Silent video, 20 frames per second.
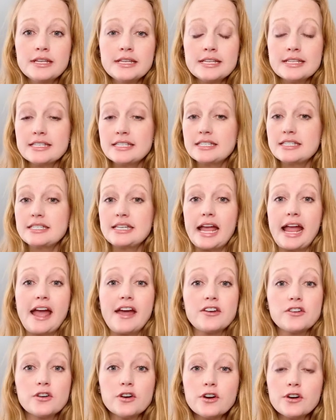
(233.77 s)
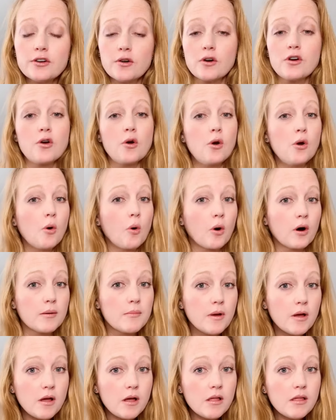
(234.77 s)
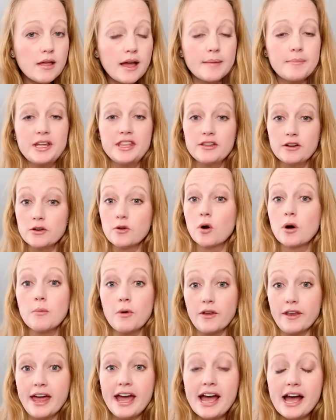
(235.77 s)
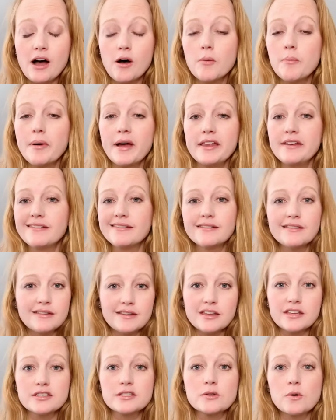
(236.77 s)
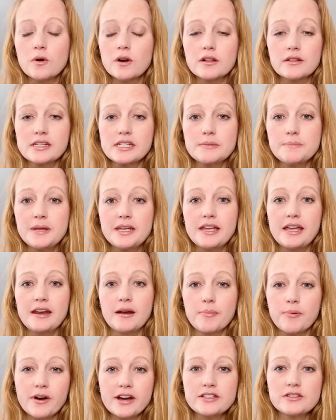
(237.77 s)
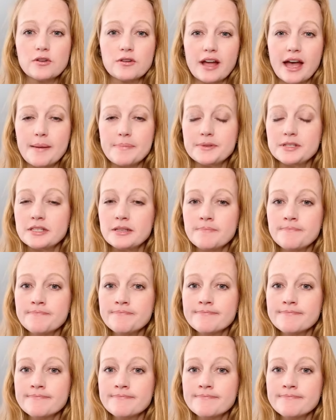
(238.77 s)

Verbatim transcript: standard or normal. I mean they're normal now, but historically speaking appraisal gaps